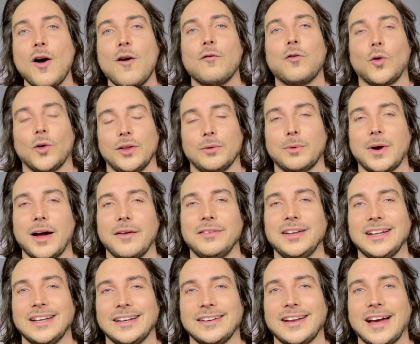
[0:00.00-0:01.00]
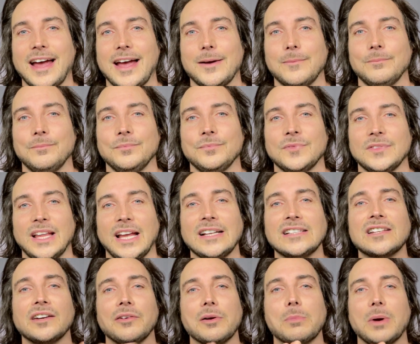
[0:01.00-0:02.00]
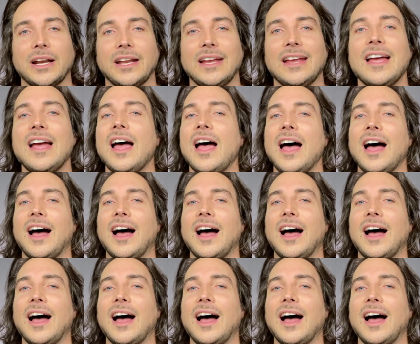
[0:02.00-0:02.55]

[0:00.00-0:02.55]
for the raw vegan diet. Thanks, everybody.